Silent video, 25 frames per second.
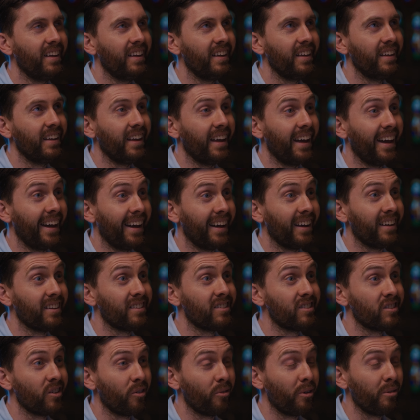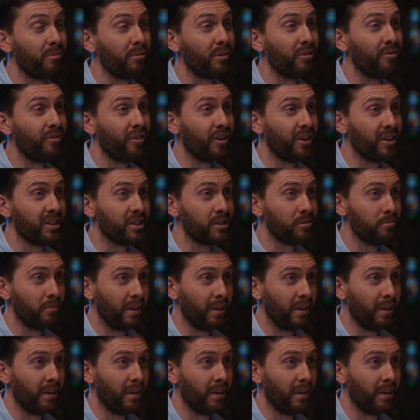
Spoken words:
Yeah, so when we first